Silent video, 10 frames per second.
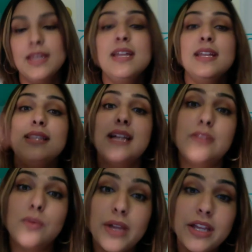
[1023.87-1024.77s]
Now, the
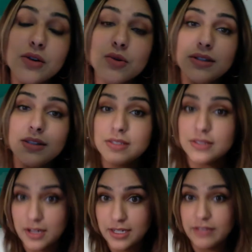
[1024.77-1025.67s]
way you're going to
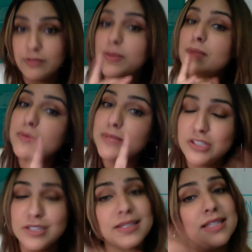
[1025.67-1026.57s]
start it, remember, Miss
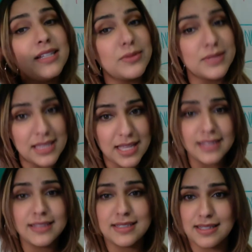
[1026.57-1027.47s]
G said there was a lot in
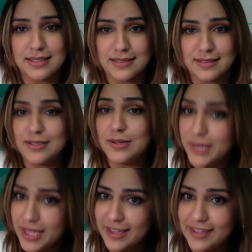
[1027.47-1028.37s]
this lesson,
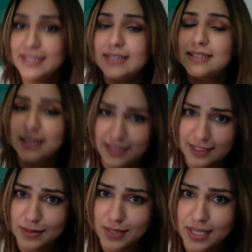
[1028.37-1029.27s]
okay? And it's
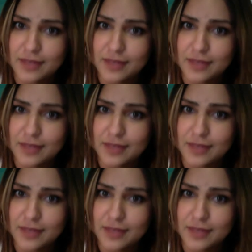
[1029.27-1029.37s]
okay.